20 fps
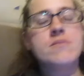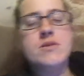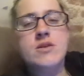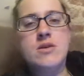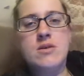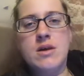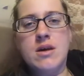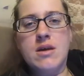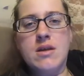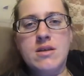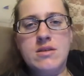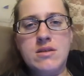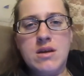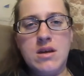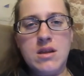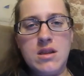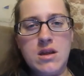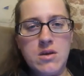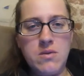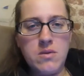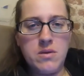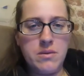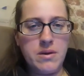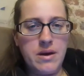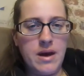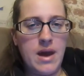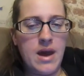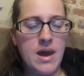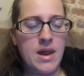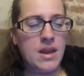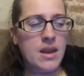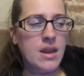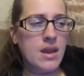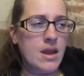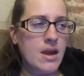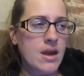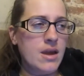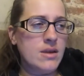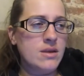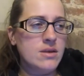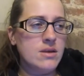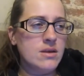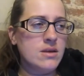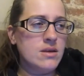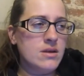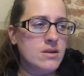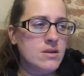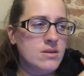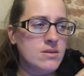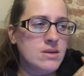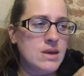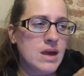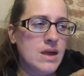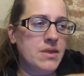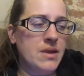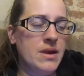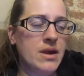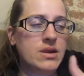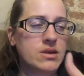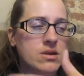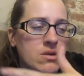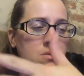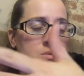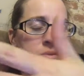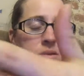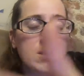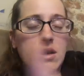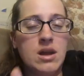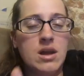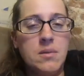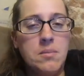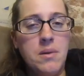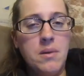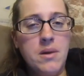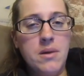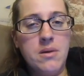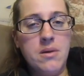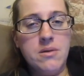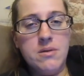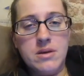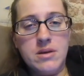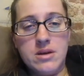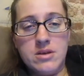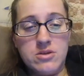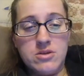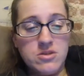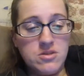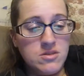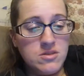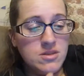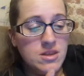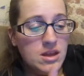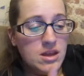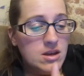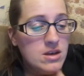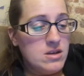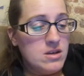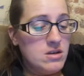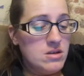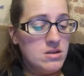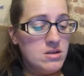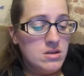so yeah, that's kind of like where we're at, and it's not that I don't want to upload, it's just that